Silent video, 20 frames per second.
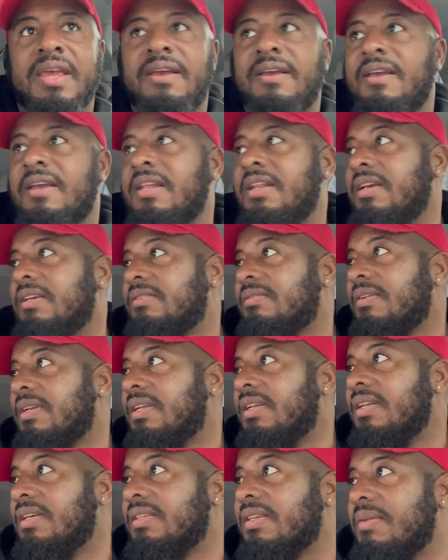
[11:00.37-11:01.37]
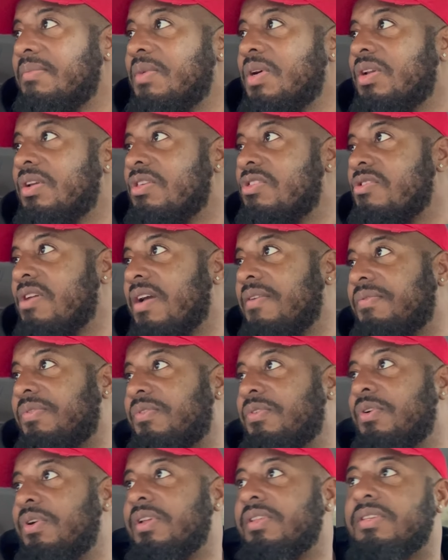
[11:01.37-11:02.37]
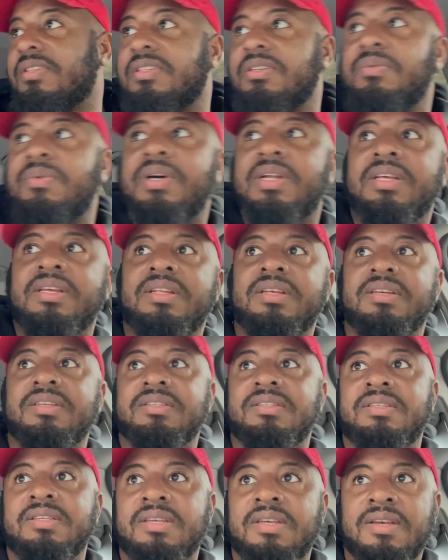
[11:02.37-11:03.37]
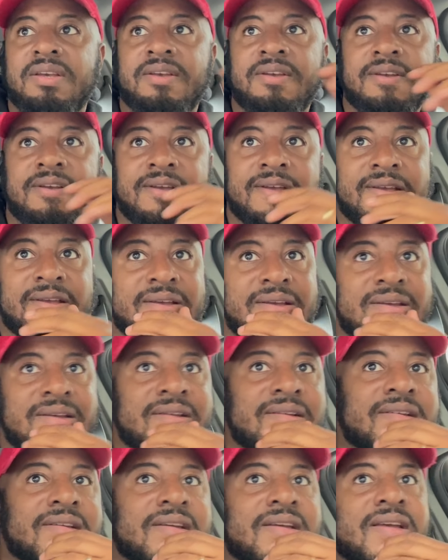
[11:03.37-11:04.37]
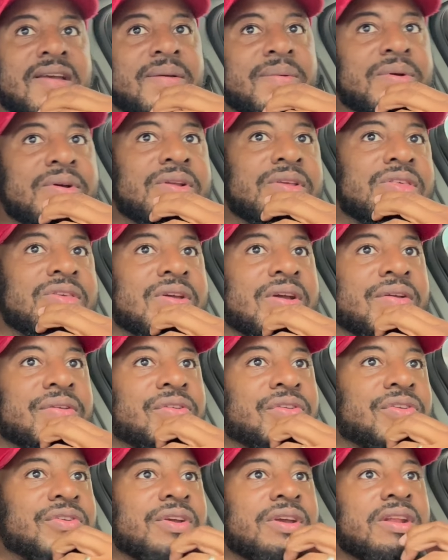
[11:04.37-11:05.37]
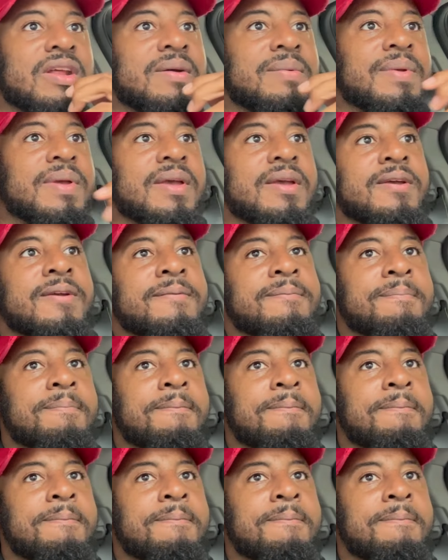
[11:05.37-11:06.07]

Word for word: it is what it is. I'm going to drive through and see what it is. Yeah, I'm going to drive straight up here.